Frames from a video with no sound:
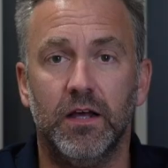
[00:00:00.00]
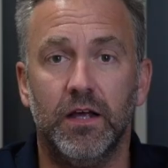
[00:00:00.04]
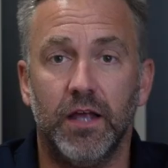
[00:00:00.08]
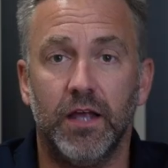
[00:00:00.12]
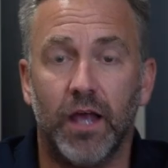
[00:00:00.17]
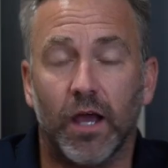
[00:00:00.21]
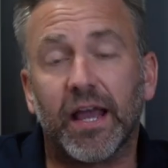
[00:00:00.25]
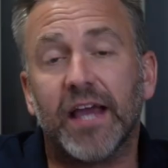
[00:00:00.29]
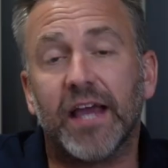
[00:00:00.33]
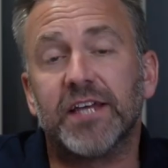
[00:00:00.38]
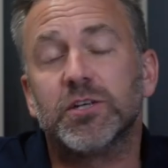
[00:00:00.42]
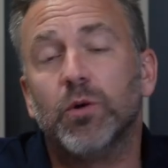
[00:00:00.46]

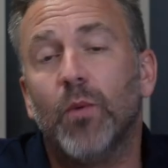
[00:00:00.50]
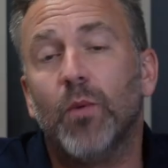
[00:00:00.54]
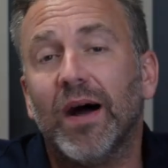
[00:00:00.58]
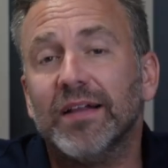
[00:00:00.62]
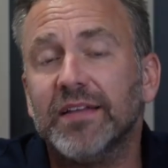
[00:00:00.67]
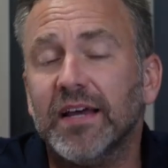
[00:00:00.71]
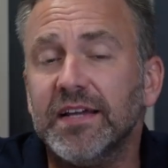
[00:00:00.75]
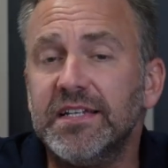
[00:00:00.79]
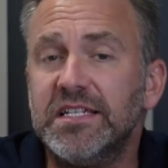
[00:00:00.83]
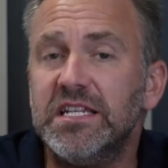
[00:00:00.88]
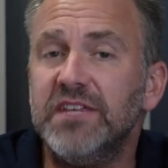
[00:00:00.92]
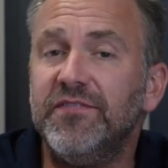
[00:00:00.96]
Okay, so Wild
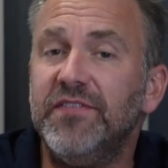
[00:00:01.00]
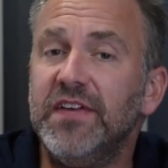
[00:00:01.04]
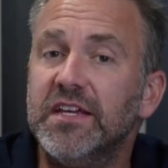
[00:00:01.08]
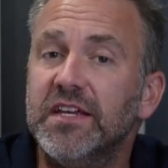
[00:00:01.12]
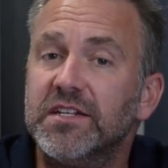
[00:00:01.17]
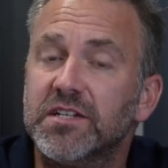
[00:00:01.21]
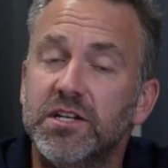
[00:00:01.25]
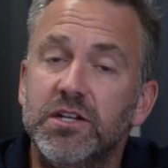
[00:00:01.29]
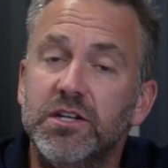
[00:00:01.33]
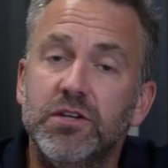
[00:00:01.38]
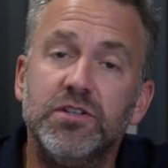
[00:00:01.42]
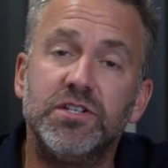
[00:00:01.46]
Eye TV is a
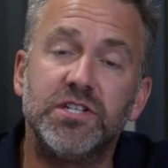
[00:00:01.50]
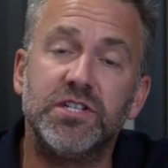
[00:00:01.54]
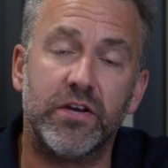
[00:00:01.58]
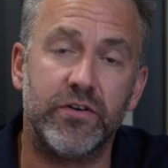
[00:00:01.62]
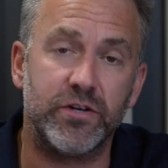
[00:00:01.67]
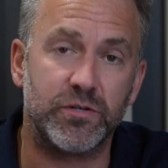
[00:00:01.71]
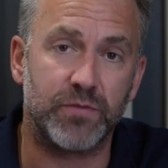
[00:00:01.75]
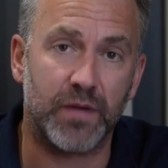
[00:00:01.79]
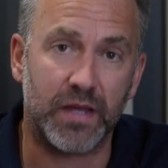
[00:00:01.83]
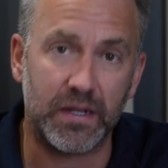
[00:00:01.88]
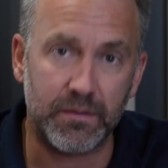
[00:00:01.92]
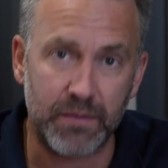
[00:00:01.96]
new
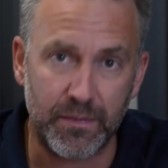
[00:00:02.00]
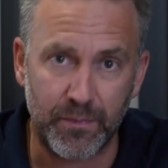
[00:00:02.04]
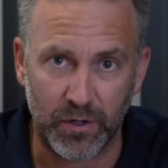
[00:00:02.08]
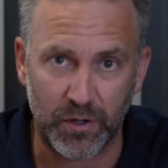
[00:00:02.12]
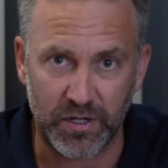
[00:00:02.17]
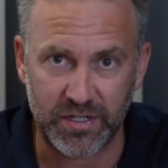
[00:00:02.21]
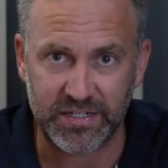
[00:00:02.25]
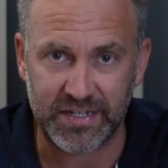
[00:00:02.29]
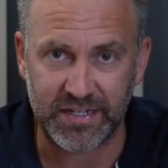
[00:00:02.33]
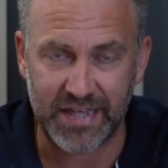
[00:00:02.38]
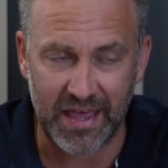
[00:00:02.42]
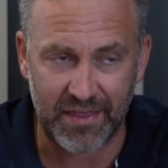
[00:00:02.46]
series we're going to be putting
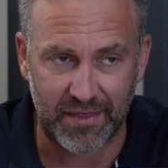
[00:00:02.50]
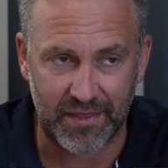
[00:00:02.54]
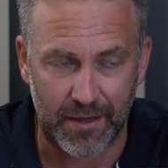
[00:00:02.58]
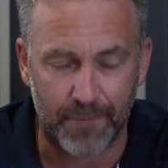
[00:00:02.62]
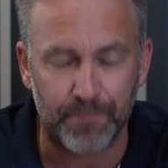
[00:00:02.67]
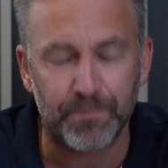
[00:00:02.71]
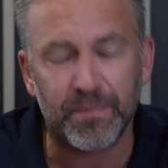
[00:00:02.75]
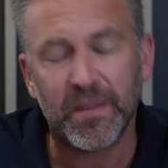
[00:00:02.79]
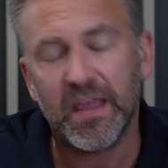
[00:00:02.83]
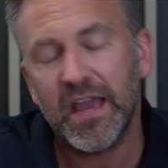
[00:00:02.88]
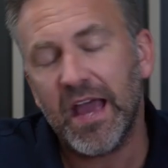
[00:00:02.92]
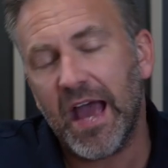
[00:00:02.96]
together.
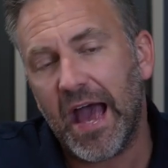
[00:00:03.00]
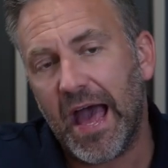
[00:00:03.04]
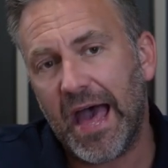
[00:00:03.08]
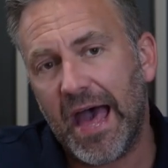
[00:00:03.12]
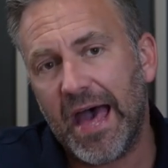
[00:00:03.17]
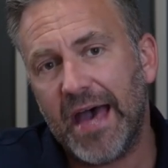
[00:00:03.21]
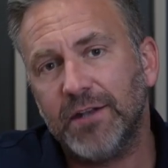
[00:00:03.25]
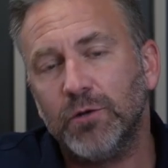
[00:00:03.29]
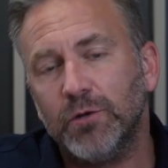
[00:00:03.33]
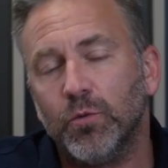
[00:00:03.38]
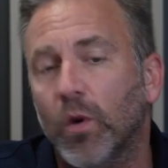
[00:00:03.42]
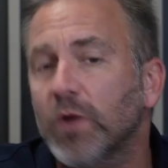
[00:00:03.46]

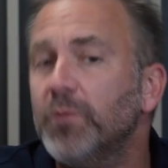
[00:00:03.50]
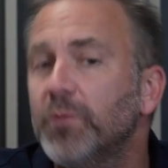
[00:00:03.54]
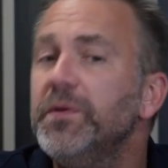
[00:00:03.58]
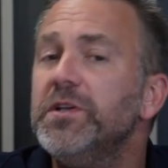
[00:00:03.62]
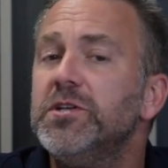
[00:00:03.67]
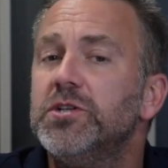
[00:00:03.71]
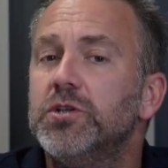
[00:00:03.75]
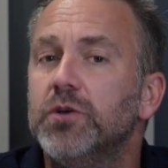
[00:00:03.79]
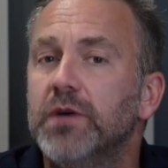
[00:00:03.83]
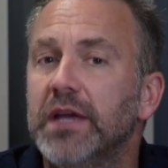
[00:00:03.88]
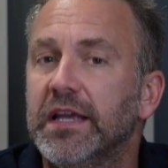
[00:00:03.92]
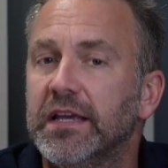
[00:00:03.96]
And what we're
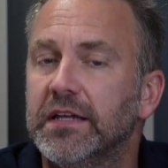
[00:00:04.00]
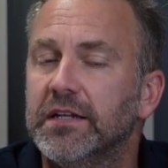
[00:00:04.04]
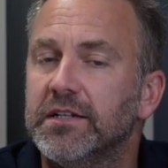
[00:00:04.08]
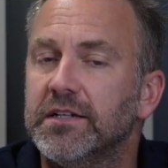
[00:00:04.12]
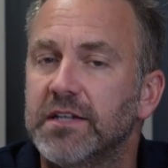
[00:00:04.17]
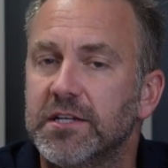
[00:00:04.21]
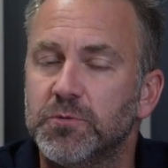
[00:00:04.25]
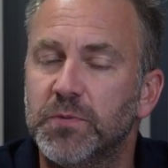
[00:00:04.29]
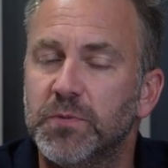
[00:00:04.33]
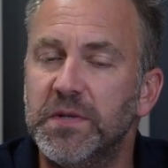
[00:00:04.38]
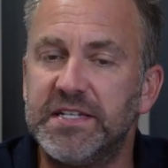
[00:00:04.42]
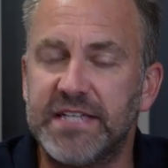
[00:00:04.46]
doing in it
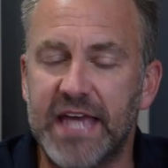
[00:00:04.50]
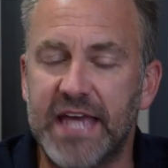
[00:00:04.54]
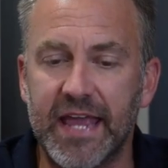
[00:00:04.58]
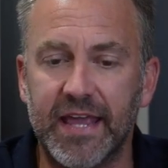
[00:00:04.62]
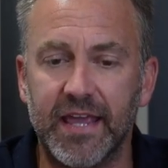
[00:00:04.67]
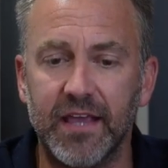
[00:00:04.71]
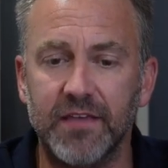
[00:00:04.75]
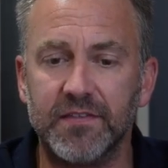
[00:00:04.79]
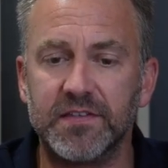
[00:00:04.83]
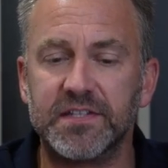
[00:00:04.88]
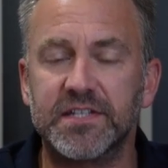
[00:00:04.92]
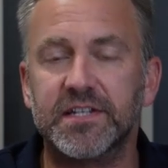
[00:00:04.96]
is we're
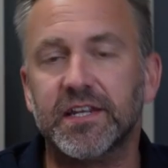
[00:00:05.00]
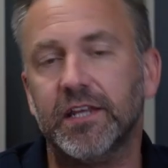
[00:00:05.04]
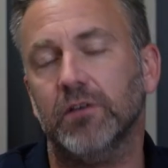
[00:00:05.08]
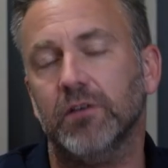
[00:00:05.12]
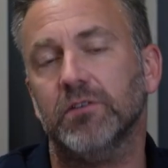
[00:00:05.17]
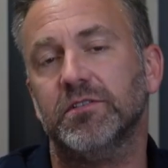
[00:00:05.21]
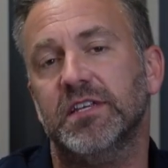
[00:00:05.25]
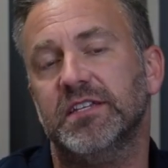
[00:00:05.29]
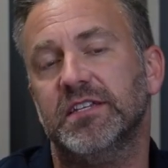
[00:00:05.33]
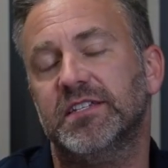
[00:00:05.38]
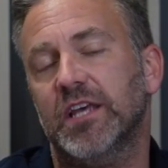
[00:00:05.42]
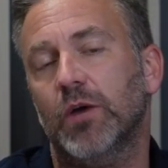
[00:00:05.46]
taking the skill
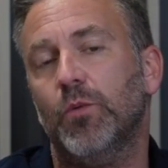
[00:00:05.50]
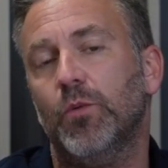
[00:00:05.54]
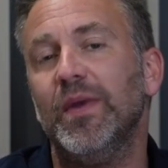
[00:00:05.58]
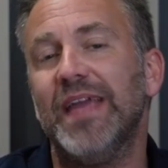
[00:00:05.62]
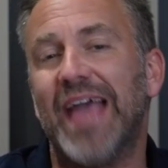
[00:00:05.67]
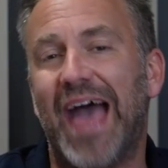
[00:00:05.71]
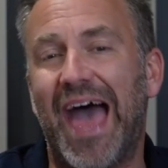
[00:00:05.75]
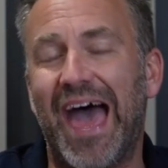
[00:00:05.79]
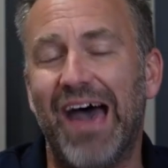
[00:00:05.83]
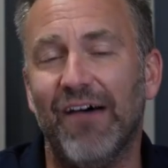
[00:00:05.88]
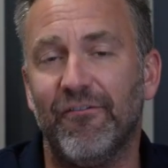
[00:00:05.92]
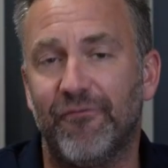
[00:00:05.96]
sets that we
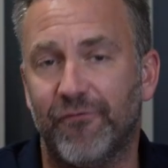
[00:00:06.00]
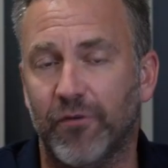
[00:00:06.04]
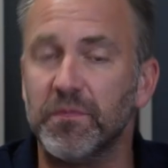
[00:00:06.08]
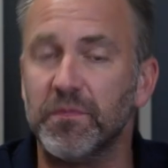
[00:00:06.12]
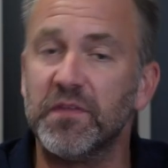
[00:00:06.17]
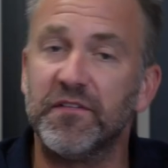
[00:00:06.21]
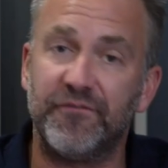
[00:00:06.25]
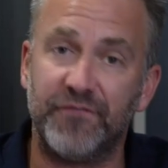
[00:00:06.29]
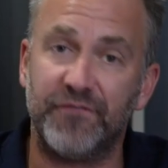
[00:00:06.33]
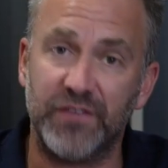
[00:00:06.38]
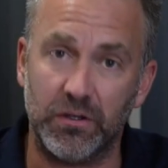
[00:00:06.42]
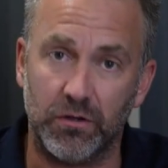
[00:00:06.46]
have from the
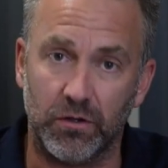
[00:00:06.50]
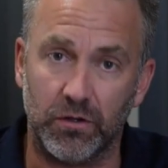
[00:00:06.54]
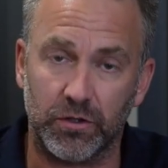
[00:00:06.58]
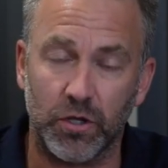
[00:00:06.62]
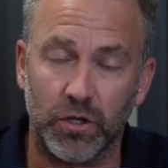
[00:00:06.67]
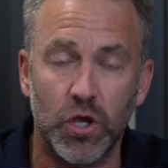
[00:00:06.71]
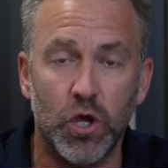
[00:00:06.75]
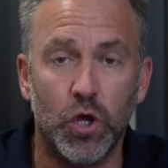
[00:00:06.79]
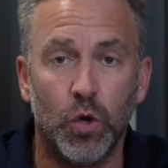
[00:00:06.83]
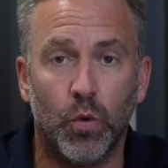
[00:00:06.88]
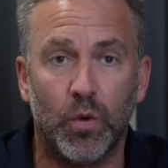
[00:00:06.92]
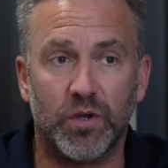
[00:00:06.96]
field,
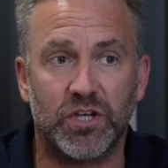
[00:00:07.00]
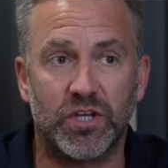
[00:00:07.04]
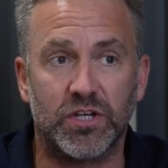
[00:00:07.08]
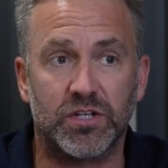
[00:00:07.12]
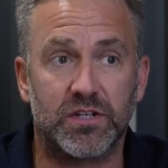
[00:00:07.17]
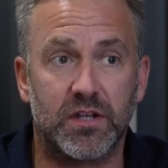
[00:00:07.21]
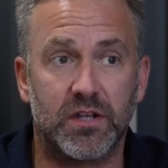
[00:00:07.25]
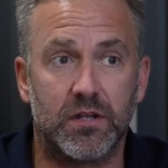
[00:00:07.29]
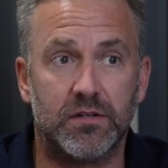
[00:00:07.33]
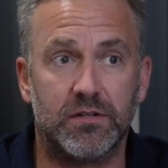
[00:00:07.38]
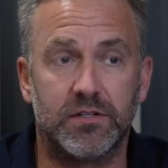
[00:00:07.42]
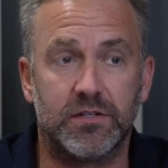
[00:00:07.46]
which is
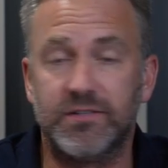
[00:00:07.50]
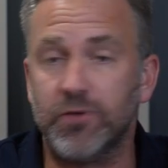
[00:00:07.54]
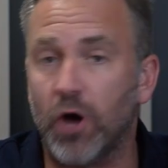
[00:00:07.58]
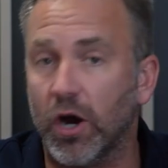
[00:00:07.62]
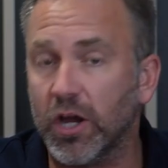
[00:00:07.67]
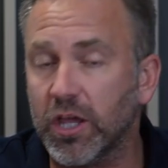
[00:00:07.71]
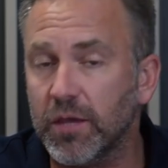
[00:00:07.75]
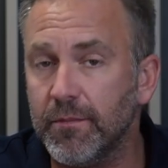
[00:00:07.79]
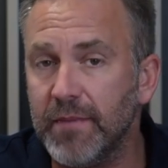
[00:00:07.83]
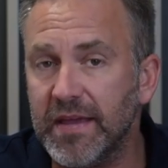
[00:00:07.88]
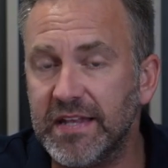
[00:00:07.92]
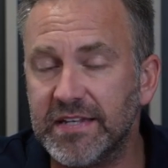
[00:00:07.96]

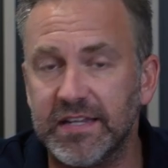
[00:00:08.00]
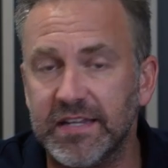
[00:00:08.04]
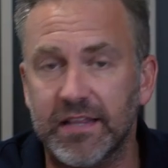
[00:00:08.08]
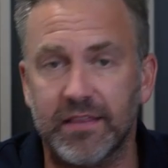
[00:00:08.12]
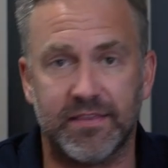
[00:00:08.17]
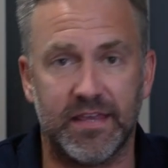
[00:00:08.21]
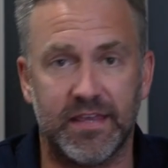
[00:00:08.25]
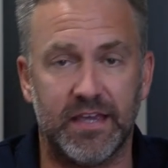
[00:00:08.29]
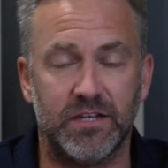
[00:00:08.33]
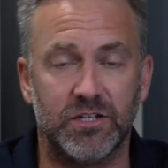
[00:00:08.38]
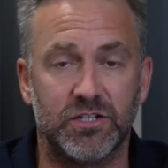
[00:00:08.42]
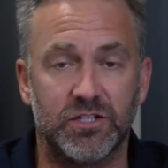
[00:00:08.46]
documenting
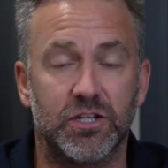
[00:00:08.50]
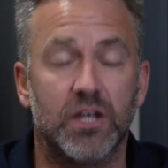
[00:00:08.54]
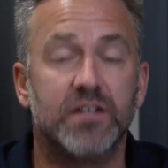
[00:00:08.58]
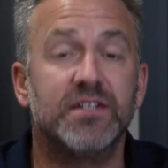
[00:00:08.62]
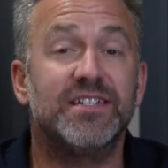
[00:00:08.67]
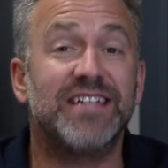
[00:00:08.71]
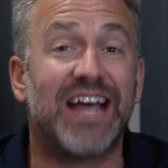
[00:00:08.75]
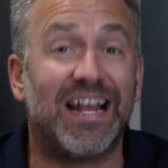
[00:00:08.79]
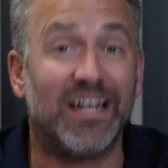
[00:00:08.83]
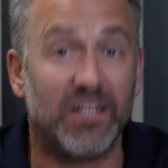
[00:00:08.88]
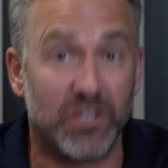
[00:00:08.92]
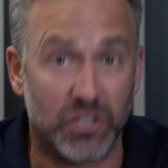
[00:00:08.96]
things,
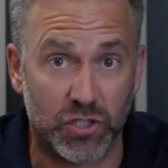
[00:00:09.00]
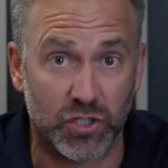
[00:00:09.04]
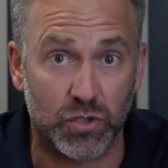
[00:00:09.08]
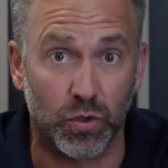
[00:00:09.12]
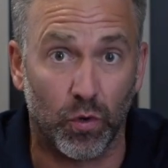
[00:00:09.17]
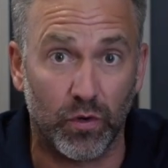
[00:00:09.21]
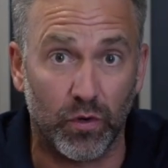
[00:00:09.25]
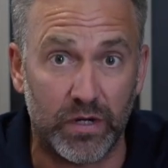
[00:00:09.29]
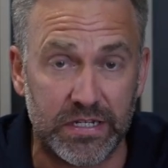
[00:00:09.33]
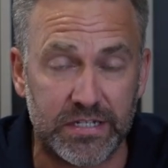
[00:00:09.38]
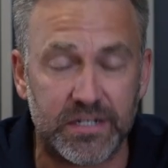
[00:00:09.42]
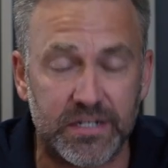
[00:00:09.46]
telling
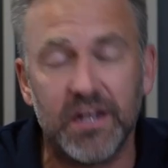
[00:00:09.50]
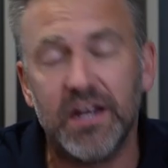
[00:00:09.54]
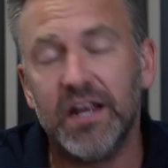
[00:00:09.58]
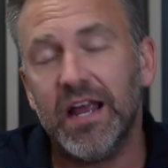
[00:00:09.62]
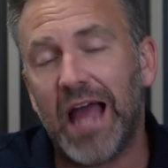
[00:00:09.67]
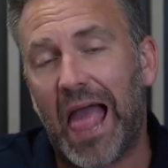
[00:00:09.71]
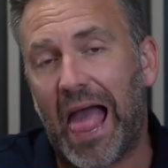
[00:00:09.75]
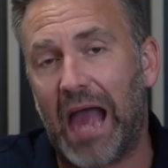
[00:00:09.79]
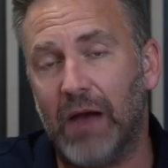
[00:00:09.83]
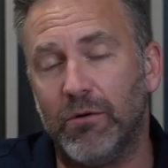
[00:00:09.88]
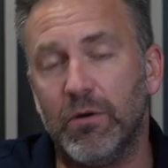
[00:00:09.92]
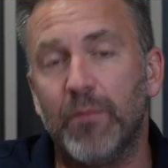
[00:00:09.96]
stories,
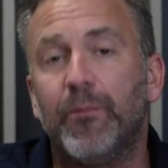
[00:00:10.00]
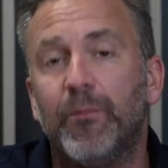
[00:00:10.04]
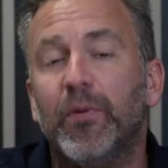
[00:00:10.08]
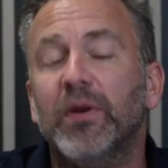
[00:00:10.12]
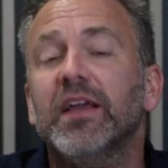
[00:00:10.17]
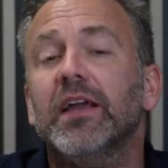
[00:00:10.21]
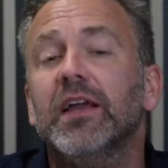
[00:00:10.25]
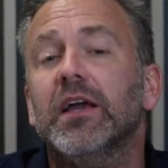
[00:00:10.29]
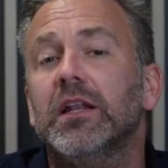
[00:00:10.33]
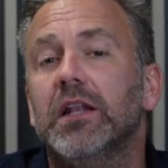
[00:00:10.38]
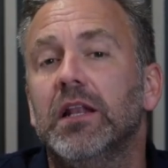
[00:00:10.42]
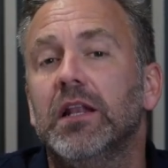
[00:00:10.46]
and we're
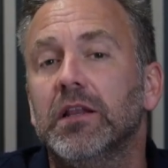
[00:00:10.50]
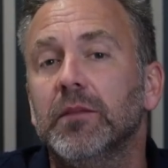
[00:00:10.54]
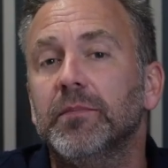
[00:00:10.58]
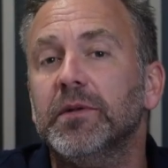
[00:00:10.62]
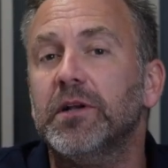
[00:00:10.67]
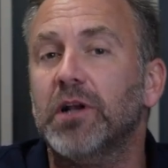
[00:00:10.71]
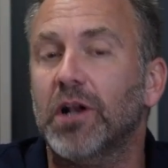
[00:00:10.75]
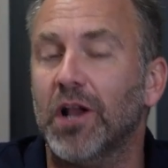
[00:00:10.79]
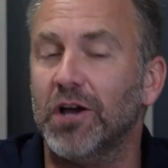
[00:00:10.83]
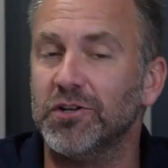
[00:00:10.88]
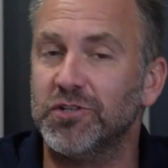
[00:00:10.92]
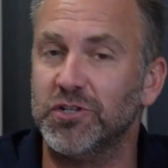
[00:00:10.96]
bringing it a little bit
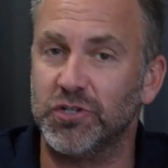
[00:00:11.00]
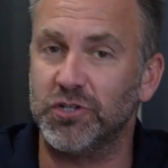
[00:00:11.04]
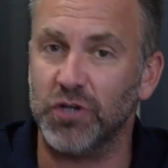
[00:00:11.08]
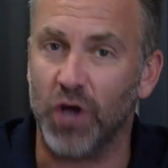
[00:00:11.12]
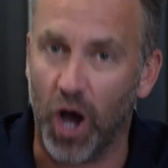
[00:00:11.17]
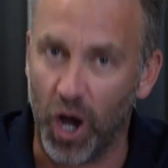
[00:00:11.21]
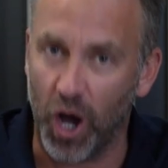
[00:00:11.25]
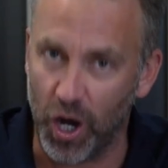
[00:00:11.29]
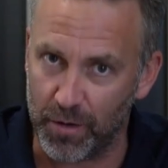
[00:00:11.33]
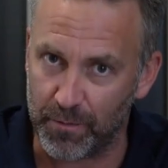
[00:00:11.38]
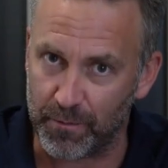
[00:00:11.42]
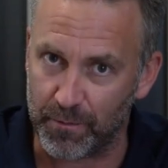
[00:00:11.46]
closer to
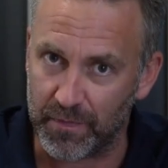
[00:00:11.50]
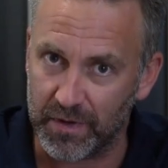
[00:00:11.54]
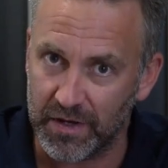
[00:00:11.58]
home.